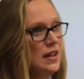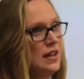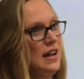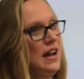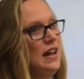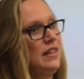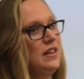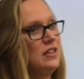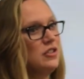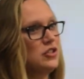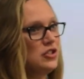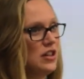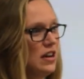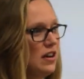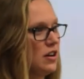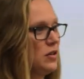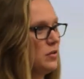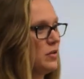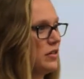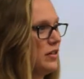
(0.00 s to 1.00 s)
and then
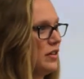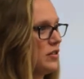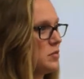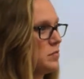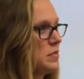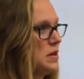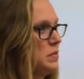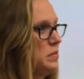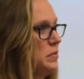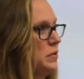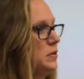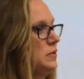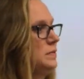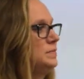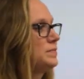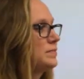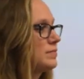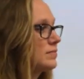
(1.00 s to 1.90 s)
share it with other people.